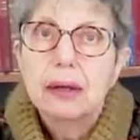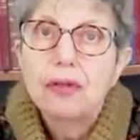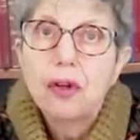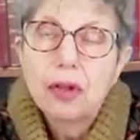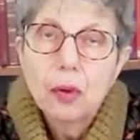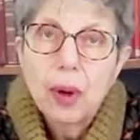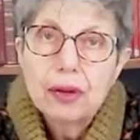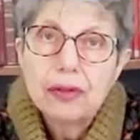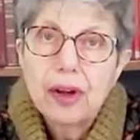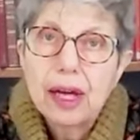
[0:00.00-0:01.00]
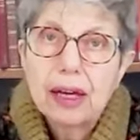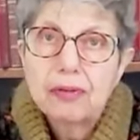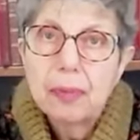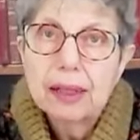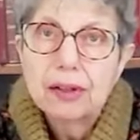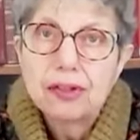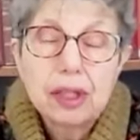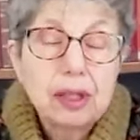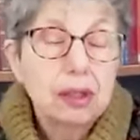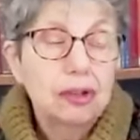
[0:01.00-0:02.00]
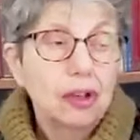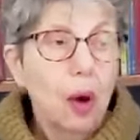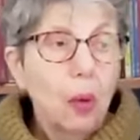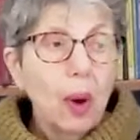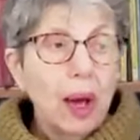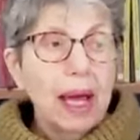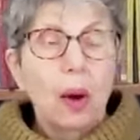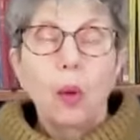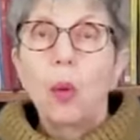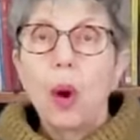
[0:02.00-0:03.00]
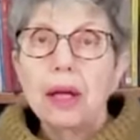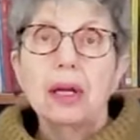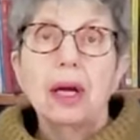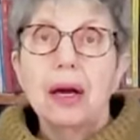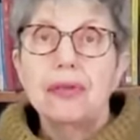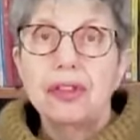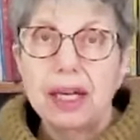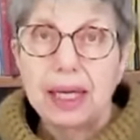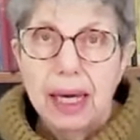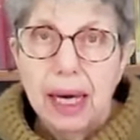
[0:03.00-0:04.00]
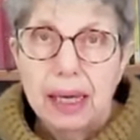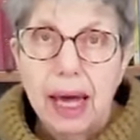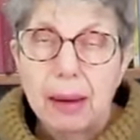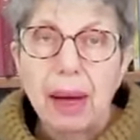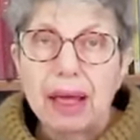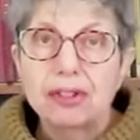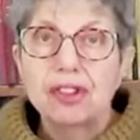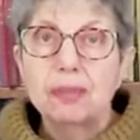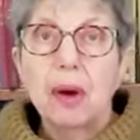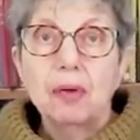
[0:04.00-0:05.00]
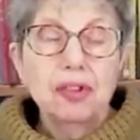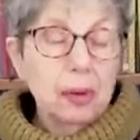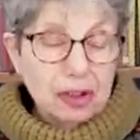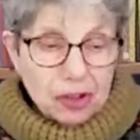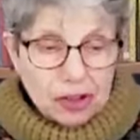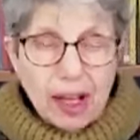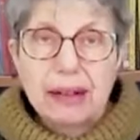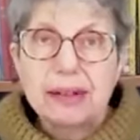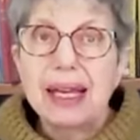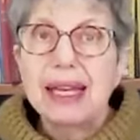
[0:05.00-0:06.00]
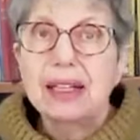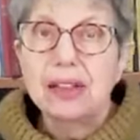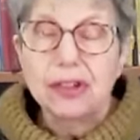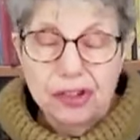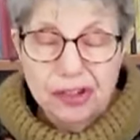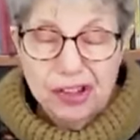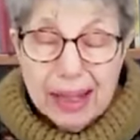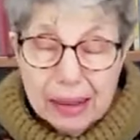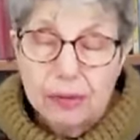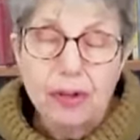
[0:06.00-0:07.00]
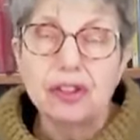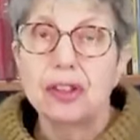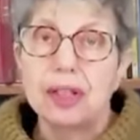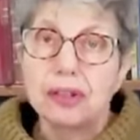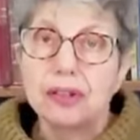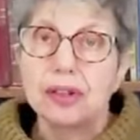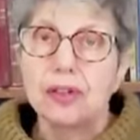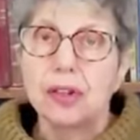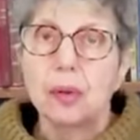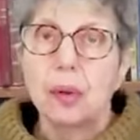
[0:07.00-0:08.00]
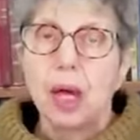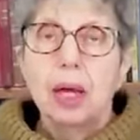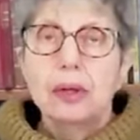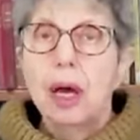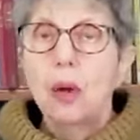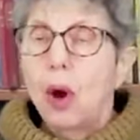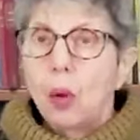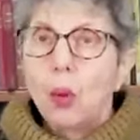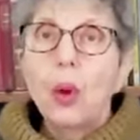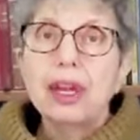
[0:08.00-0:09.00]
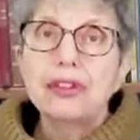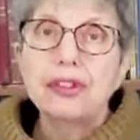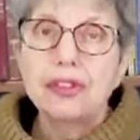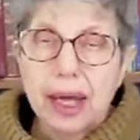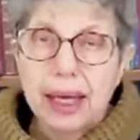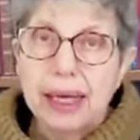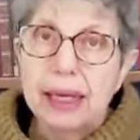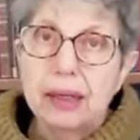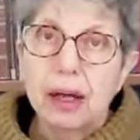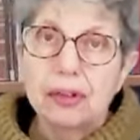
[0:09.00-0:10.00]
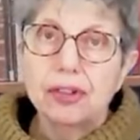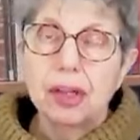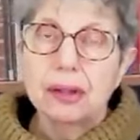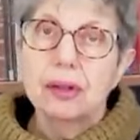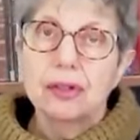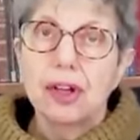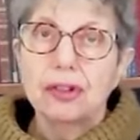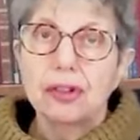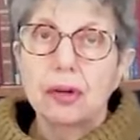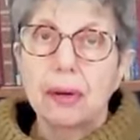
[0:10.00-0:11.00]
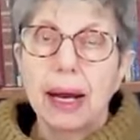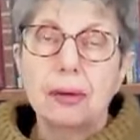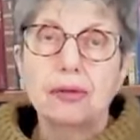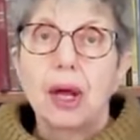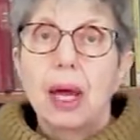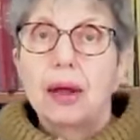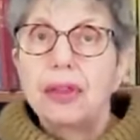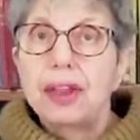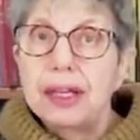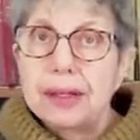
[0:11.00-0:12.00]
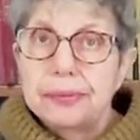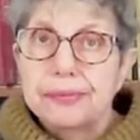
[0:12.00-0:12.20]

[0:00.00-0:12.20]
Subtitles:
for the welfare of Palestinians, where one of the Hamas spokesmen said in a television interview, no, we're staying in our tunnels underground. The